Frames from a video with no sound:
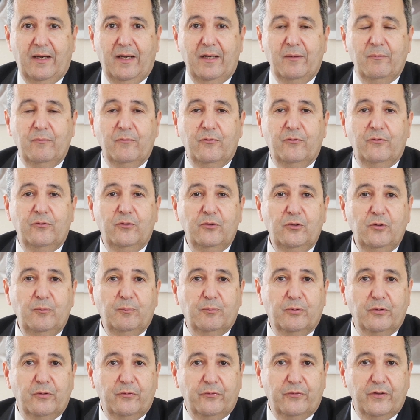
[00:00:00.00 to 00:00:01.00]
I'm full
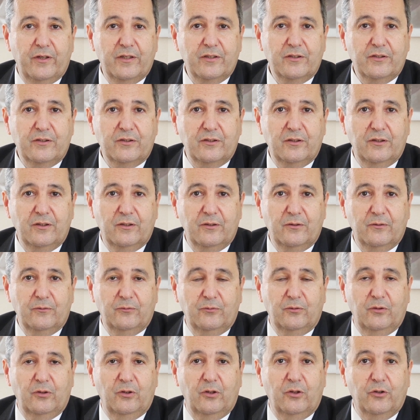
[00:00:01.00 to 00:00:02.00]
professor
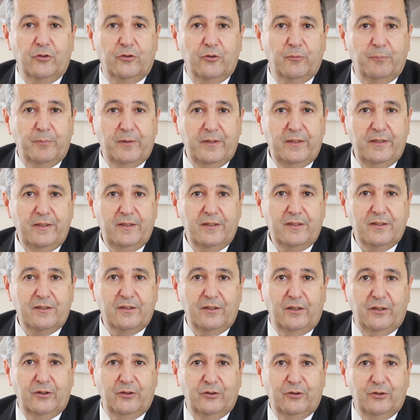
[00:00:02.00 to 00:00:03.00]
for orthopedics
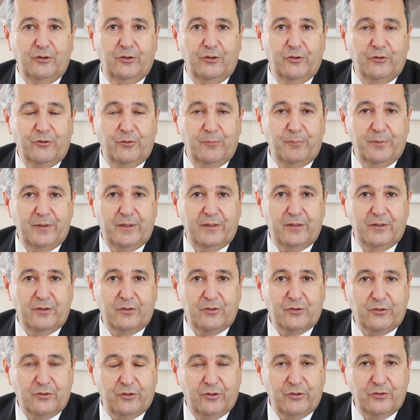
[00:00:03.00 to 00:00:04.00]
and orthopedic
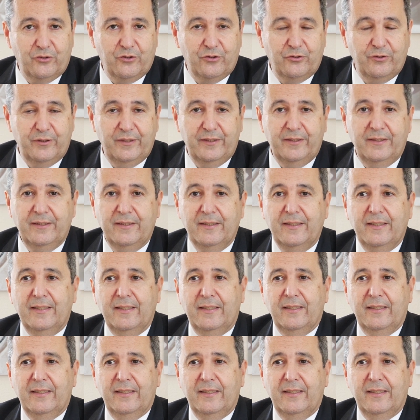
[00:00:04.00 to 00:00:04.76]
surgery,